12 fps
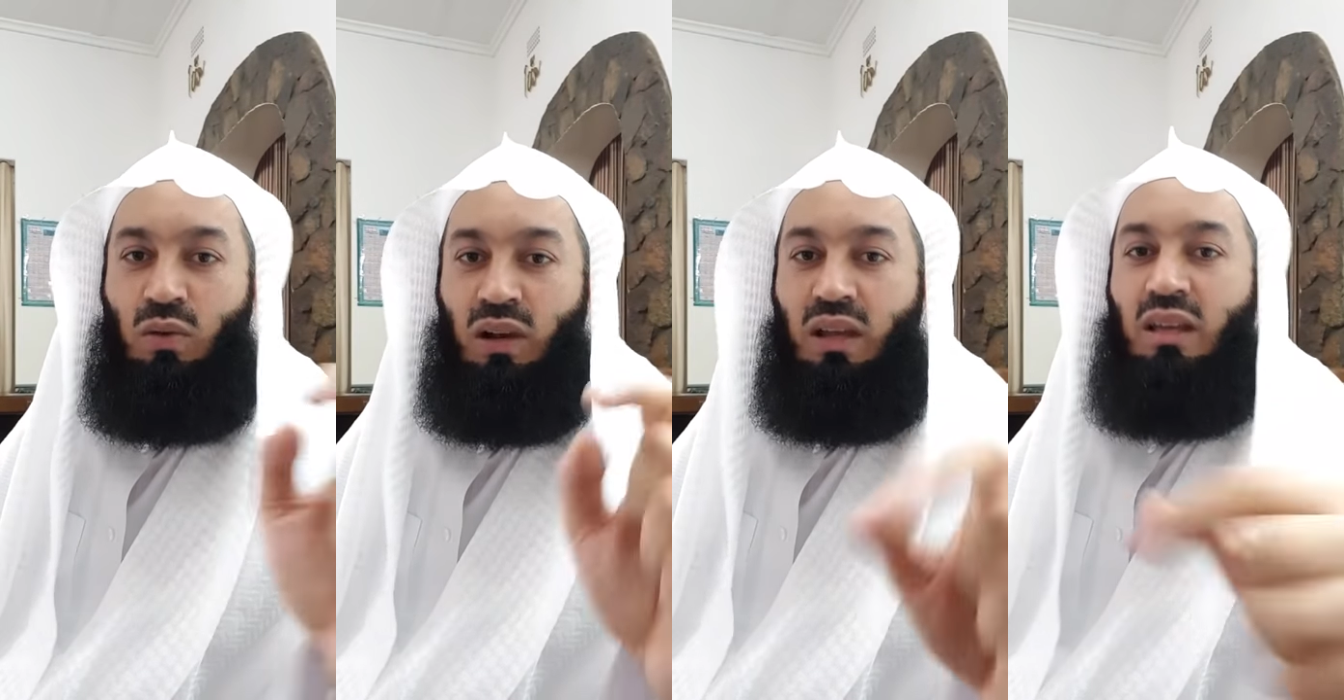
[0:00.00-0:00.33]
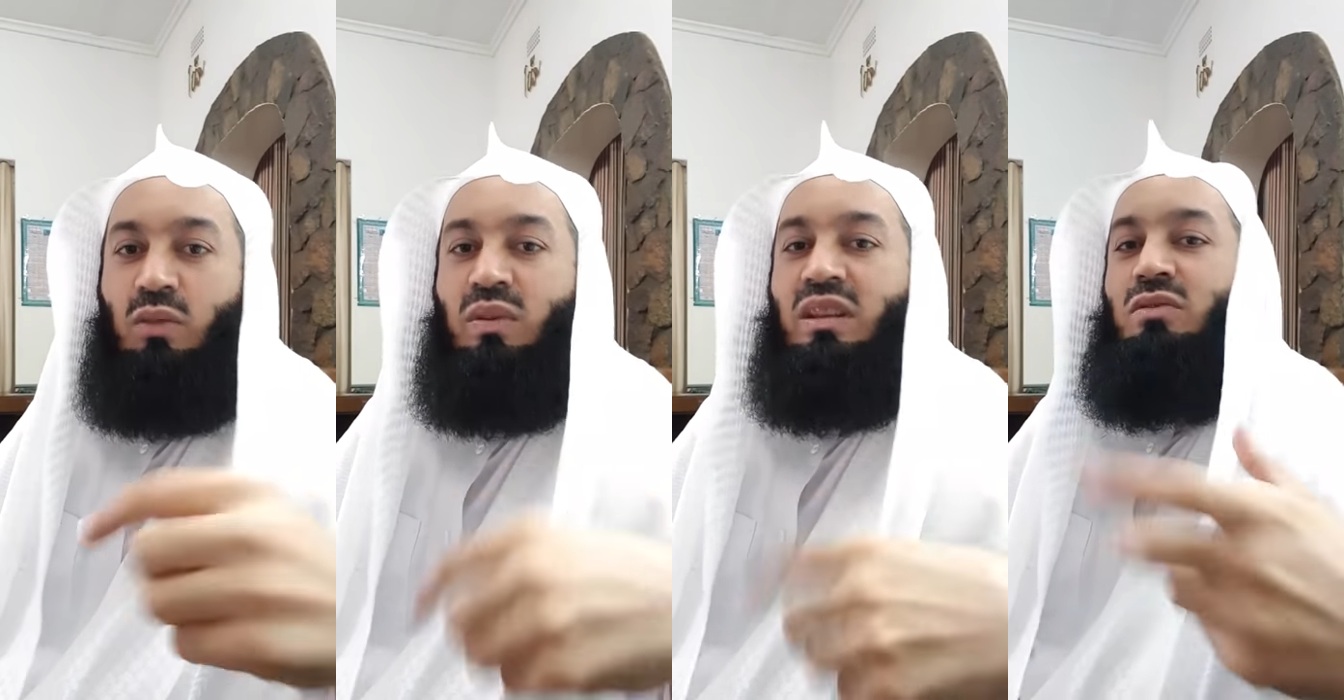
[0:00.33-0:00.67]

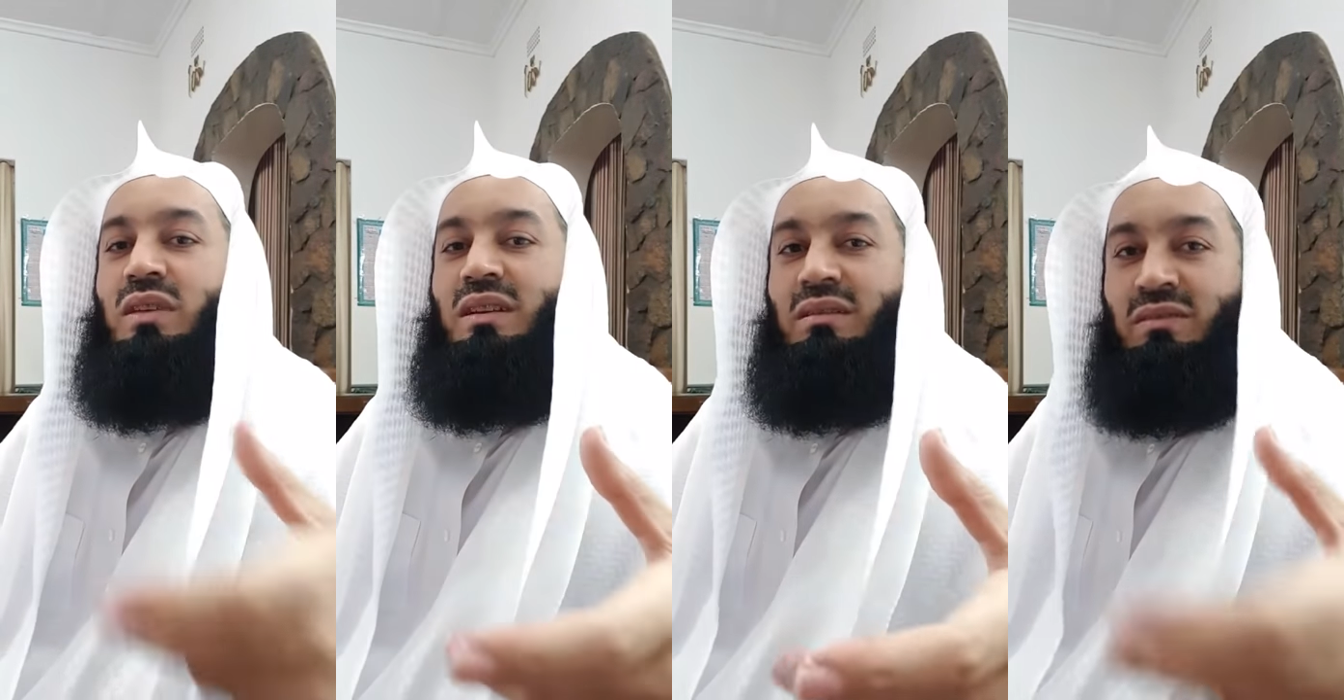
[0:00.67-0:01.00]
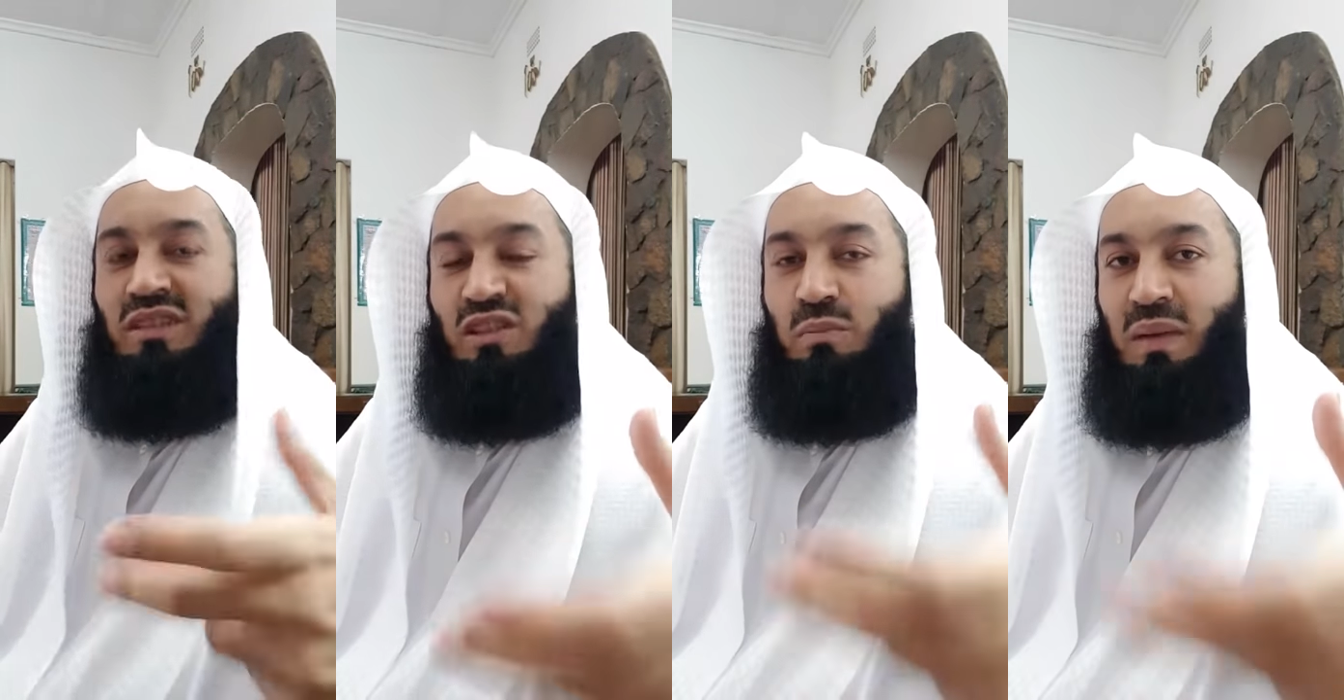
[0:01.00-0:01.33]
wallahi, we need to
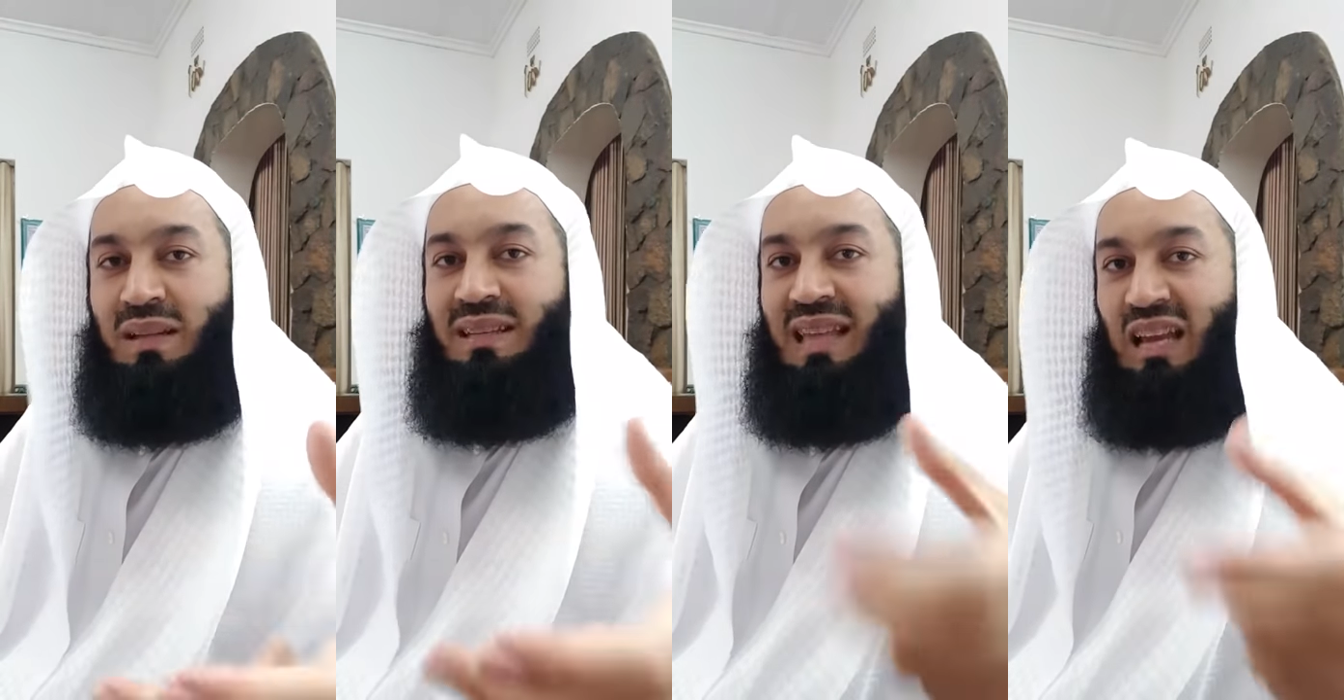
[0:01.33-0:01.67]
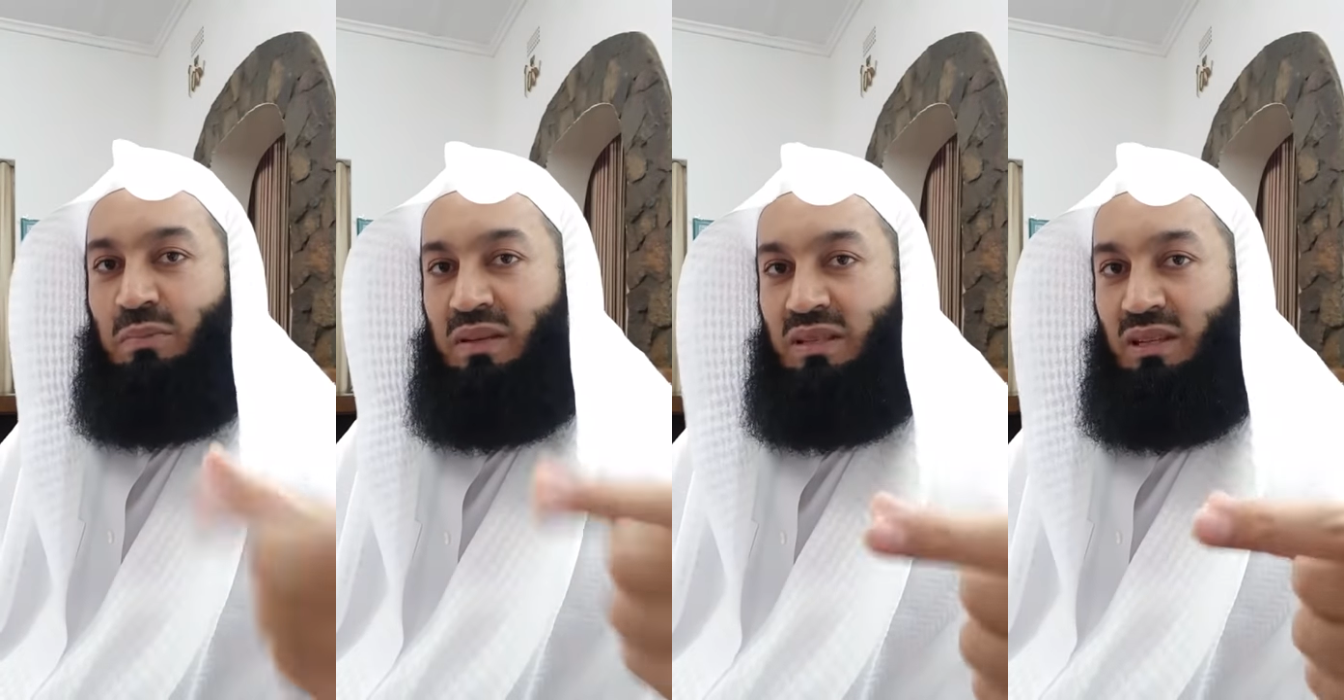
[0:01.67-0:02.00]
respect
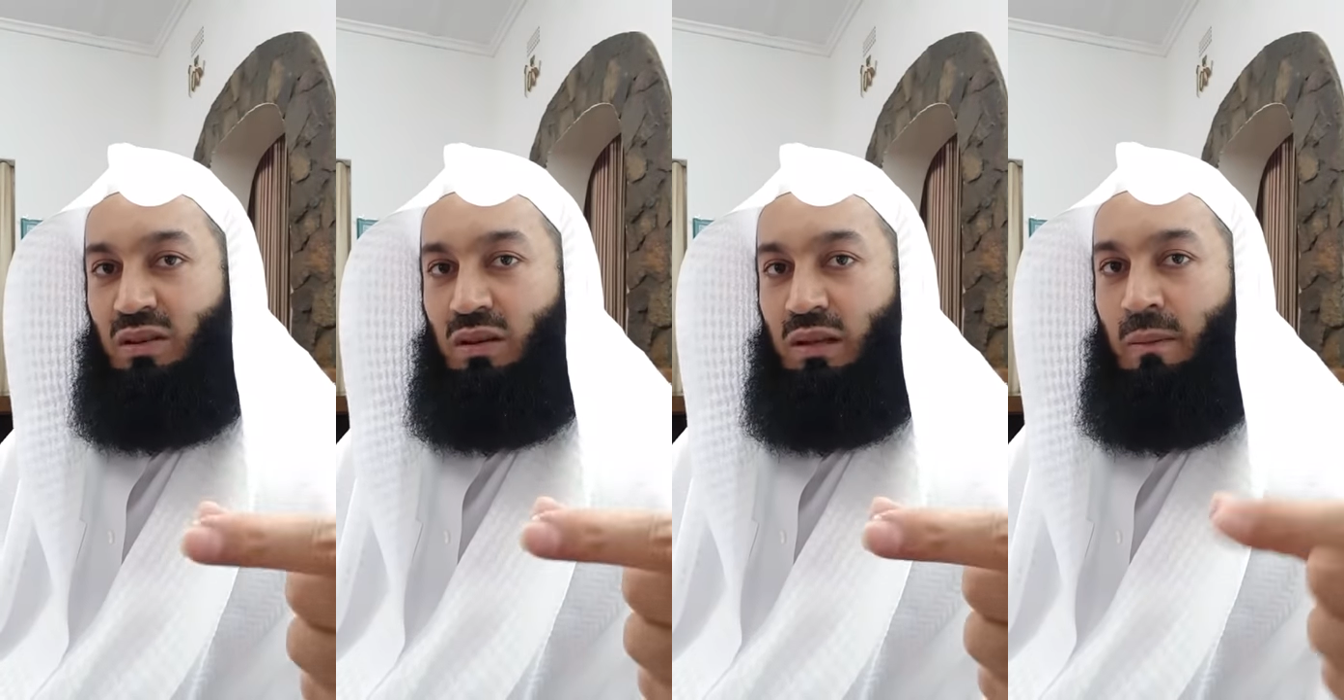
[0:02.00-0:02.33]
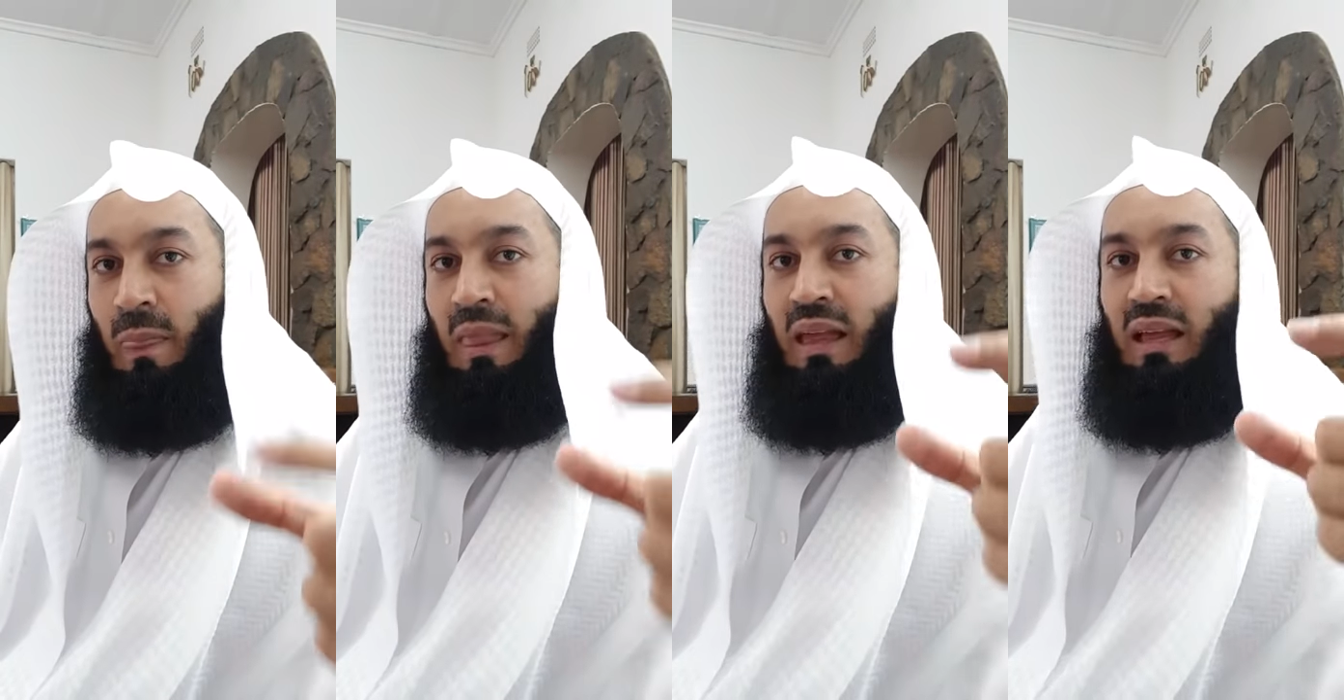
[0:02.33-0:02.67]
that
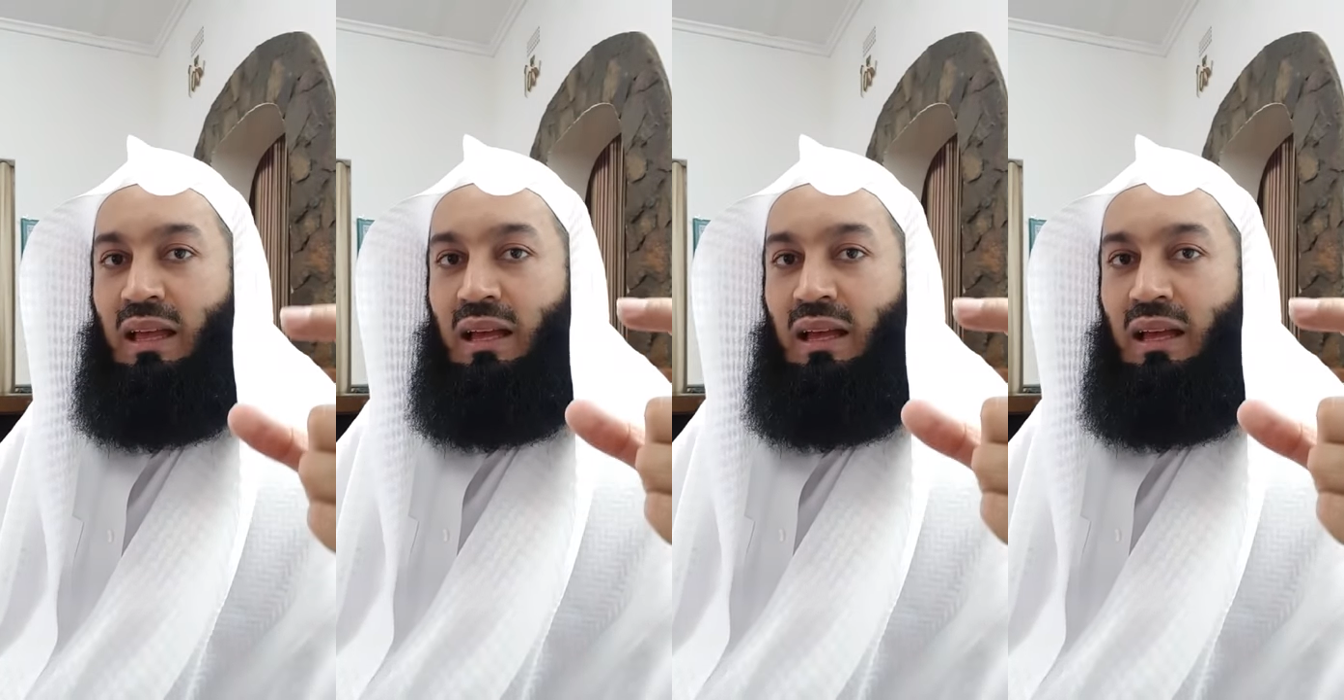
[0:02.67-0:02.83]
particular,